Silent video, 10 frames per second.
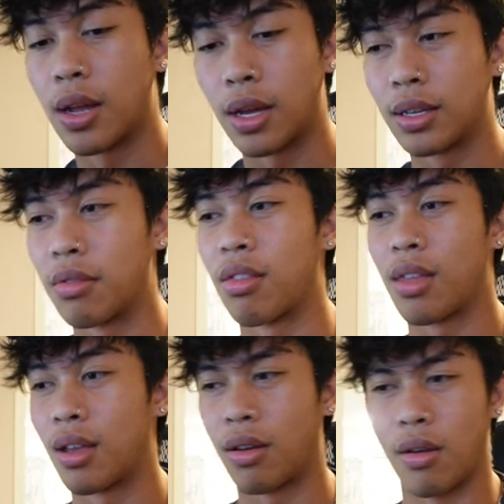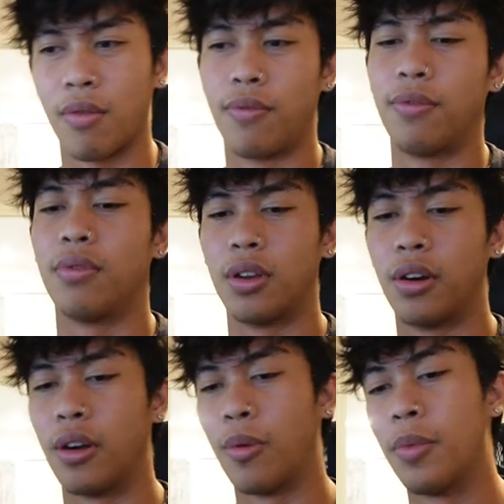that i can think of
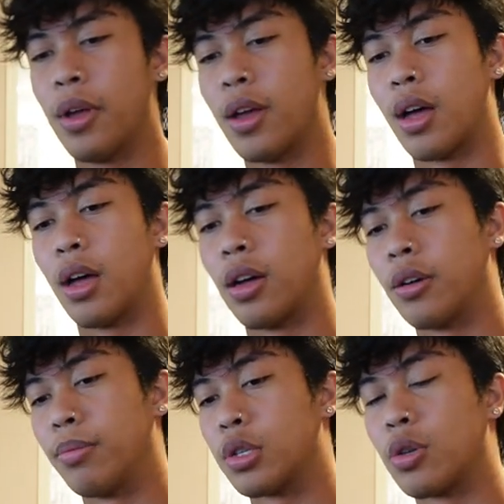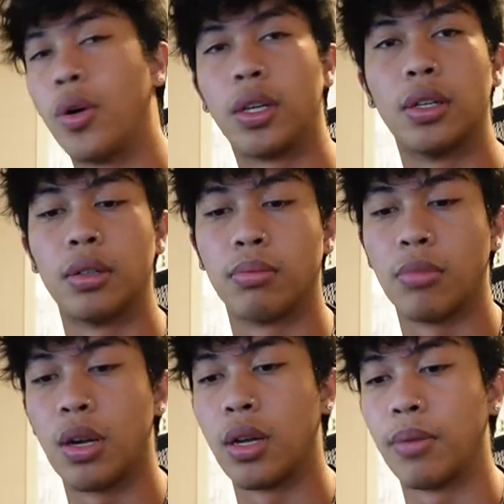there you go um, so I can
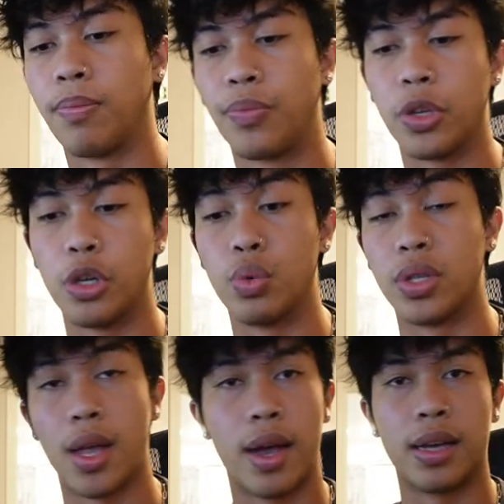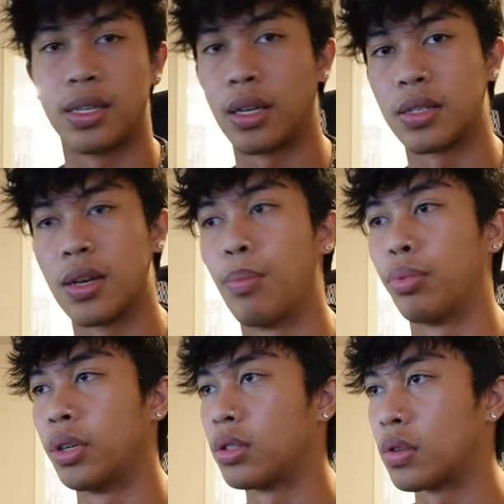uh, use that as like a
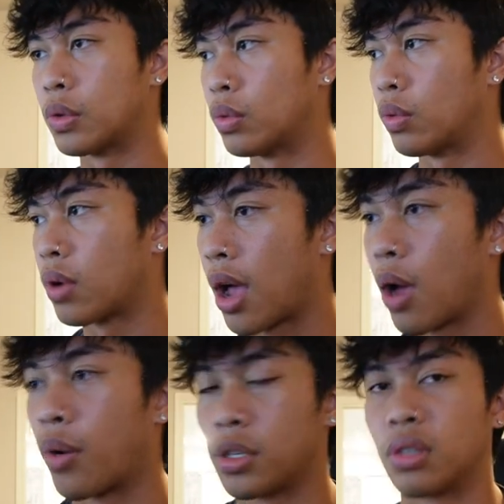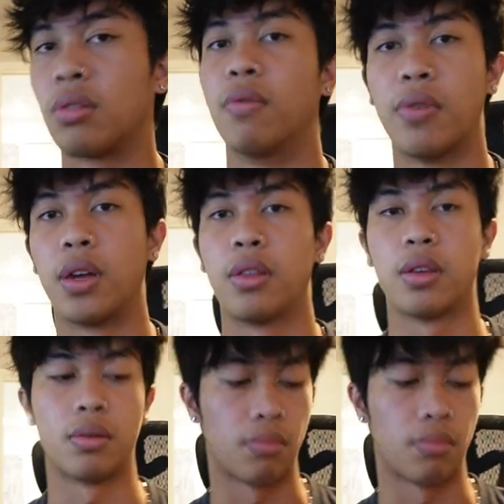template to how I should convey the